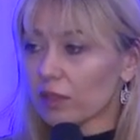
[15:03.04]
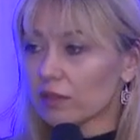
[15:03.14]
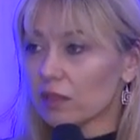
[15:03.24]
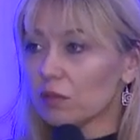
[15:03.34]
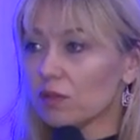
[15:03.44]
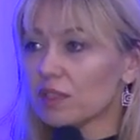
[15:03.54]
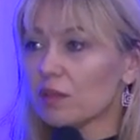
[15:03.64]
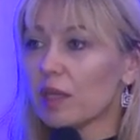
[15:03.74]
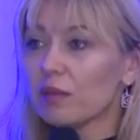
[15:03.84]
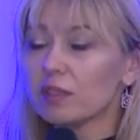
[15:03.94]
executive
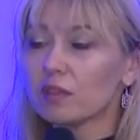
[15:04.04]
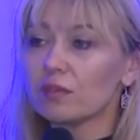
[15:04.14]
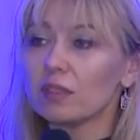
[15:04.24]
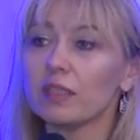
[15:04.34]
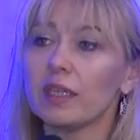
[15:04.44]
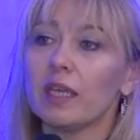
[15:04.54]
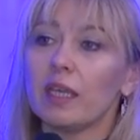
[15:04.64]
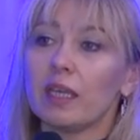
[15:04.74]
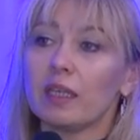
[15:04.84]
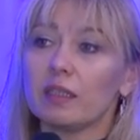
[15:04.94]
summaries of it,
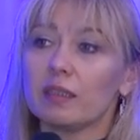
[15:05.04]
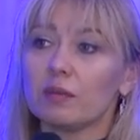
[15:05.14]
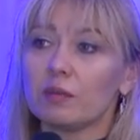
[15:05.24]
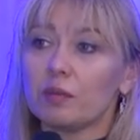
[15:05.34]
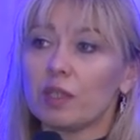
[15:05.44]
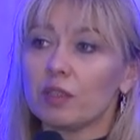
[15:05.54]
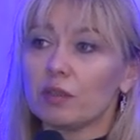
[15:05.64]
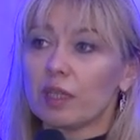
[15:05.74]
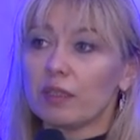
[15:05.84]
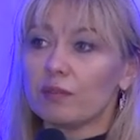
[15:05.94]
where
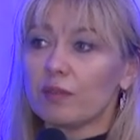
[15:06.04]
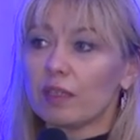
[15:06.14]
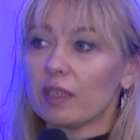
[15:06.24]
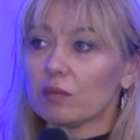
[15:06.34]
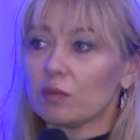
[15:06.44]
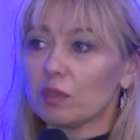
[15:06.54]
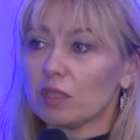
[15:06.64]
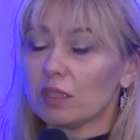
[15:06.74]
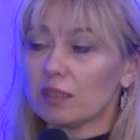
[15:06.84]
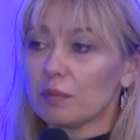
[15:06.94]
you can find out what
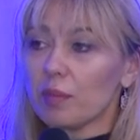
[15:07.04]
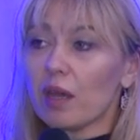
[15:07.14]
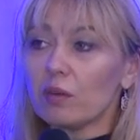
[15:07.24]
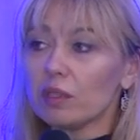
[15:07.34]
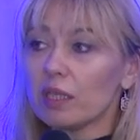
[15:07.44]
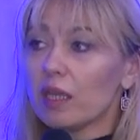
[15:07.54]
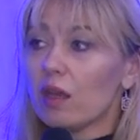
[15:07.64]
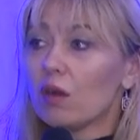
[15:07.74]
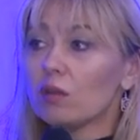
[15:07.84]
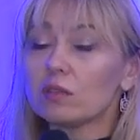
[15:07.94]
it is about.
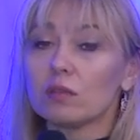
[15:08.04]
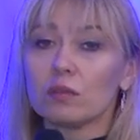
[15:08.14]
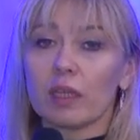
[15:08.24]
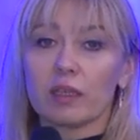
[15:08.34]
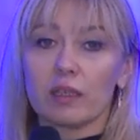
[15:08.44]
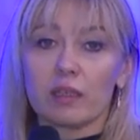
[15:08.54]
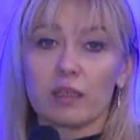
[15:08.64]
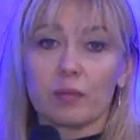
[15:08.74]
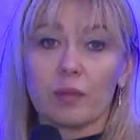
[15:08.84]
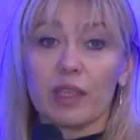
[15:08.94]
Also, like
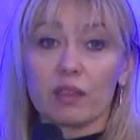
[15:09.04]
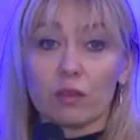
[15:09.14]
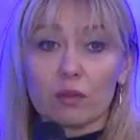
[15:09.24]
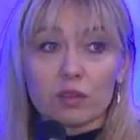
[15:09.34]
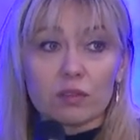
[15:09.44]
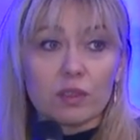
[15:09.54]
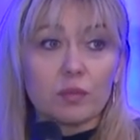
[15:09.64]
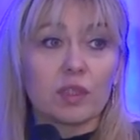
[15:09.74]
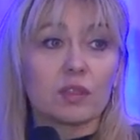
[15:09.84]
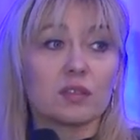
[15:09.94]
a main glossary,
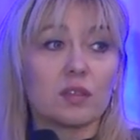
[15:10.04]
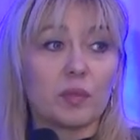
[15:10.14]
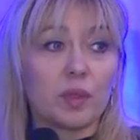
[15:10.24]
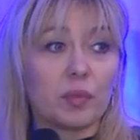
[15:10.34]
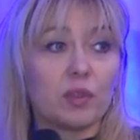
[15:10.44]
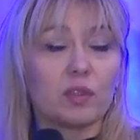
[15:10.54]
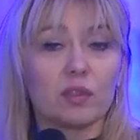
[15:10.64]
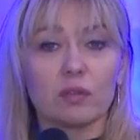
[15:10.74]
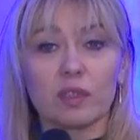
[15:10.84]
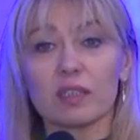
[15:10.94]
because some people, you
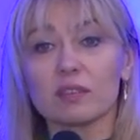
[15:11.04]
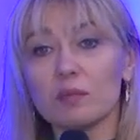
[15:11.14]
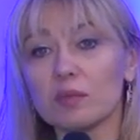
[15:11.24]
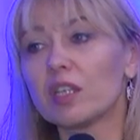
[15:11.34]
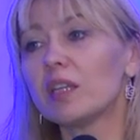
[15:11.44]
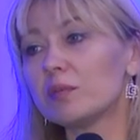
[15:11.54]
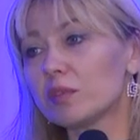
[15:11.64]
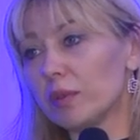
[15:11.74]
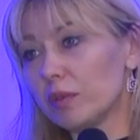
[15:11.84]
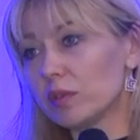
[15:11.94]
know, there are some
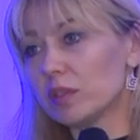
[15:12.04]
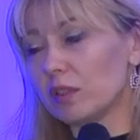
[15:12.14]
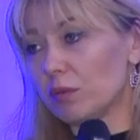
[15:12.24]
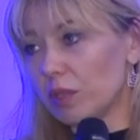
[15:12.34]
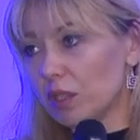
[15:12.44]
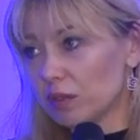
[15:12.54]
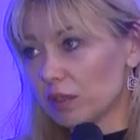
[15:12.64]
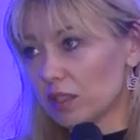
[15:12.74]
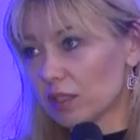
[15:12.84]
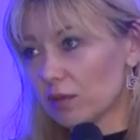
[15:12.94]
terms we use
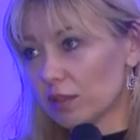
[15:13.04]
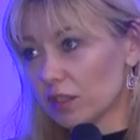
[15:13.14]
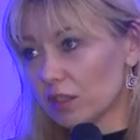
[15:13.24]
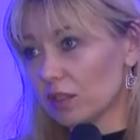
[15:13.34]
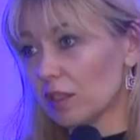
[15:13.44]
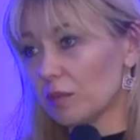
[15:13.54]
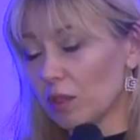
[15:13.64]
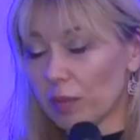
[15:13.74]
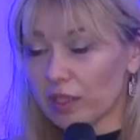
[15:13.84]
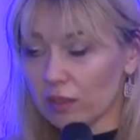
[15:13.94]
in just transition and
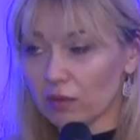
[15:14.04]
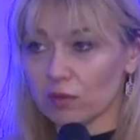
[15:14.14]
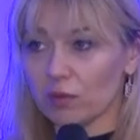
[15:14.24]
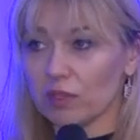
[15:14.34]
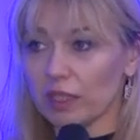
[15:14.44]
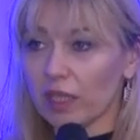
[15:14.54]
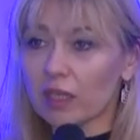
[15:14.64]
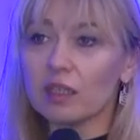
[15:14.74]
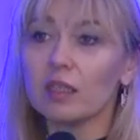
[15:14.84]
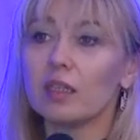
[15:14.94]
nobody knows what they
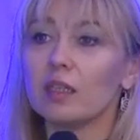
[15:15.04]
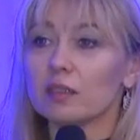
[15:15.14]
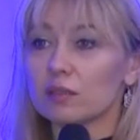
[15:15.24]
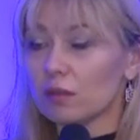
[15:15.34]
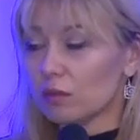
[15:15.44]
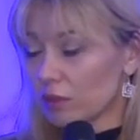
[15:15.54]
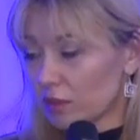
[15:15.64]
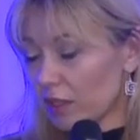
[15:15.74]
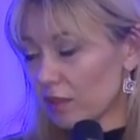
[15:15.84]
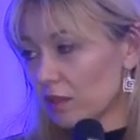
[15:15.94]
are. So
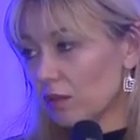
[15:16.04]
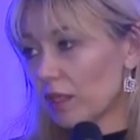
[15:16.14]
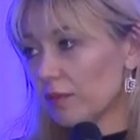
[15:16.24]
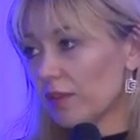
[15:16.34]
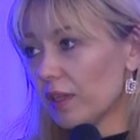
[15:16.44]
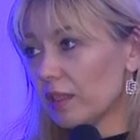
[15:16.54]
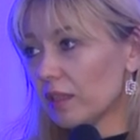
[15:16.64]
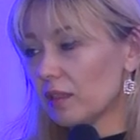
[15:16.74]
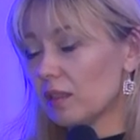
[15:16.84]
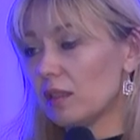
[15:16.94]
there you can find
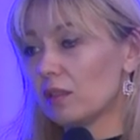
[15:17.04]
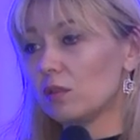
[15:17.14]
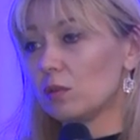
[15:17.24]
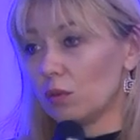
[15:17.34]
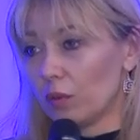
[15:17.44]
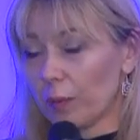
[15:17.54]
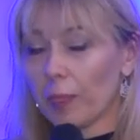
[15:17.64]
that there too.